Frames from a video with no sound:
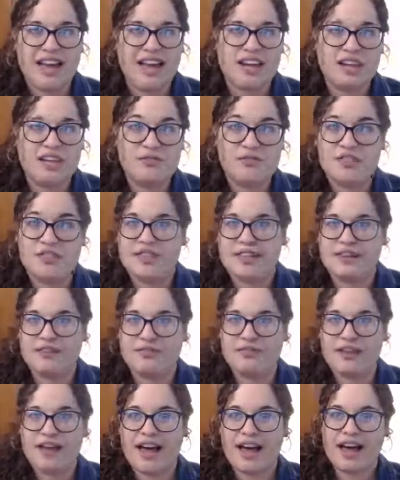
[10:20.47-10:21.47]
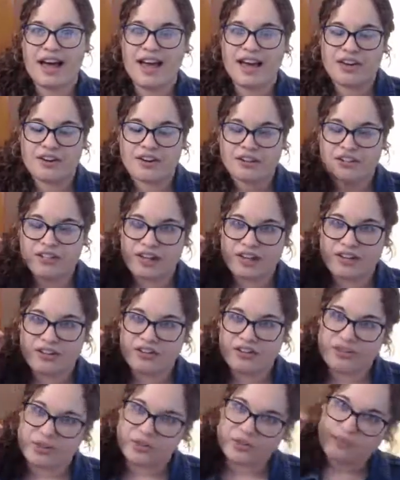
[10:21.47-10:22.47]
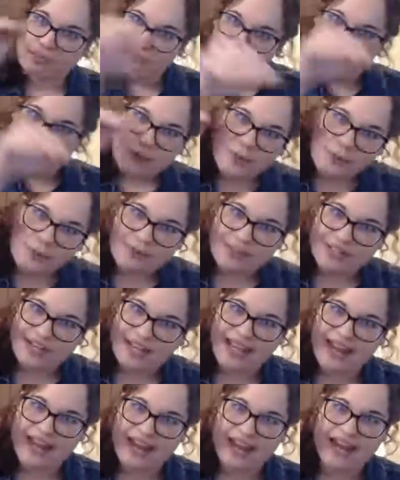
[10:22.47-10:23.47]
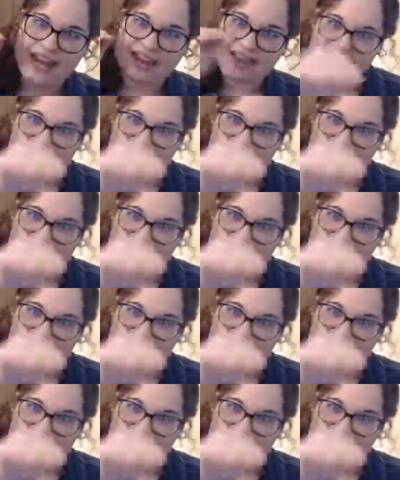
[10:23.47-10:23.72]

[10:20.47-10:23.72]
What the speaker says: and you've seen a fly and your tongue just goes boom to get it.